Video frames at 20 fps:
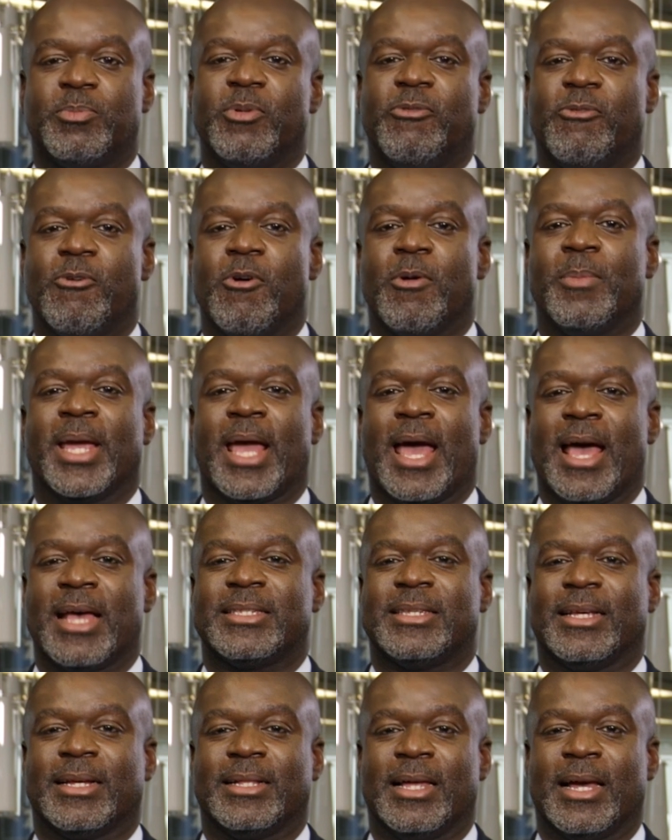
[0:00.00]
performing
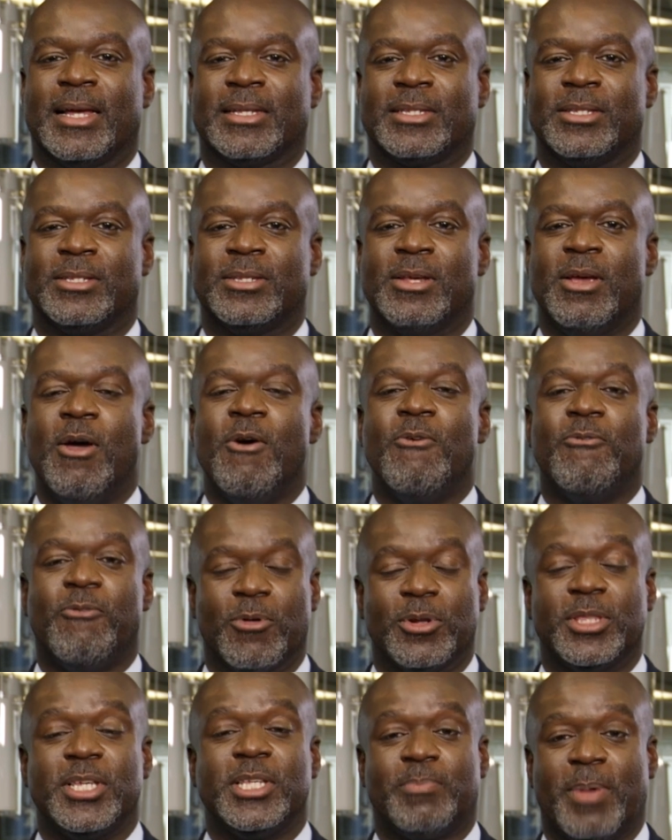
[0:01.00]
asset classes
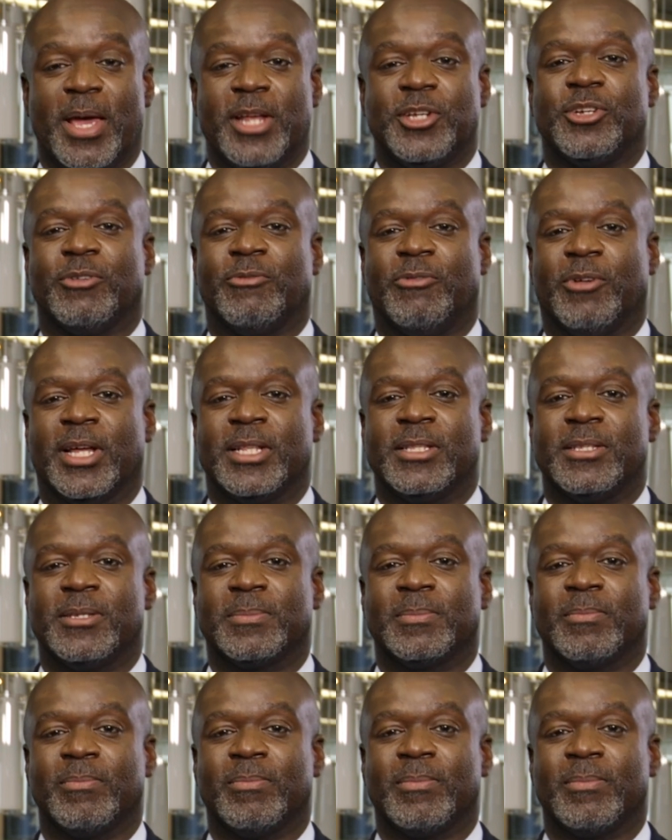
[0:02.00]
for these pension funds.